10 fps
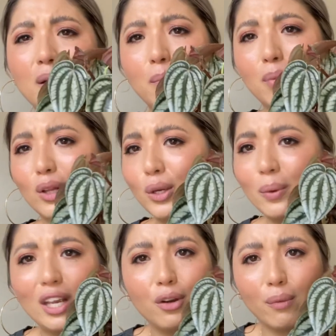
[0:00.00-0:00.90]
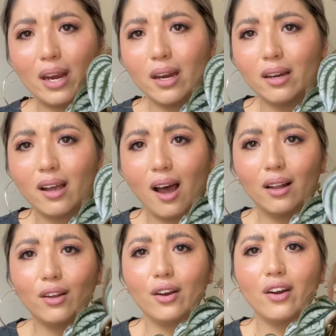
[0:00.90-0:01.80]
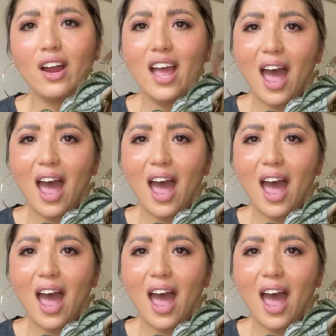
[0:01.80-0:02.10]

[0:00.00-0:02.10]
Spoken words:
bluey green color,